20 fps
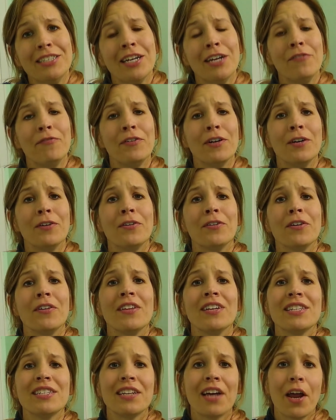I found her
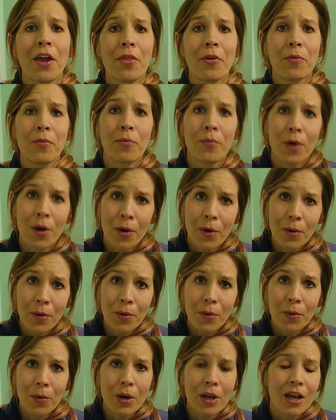on the side of the
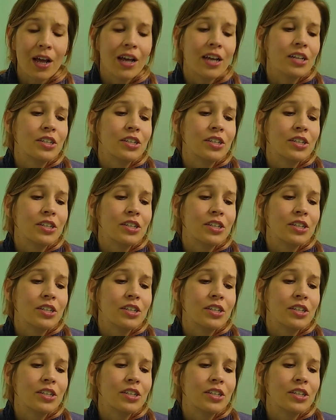road.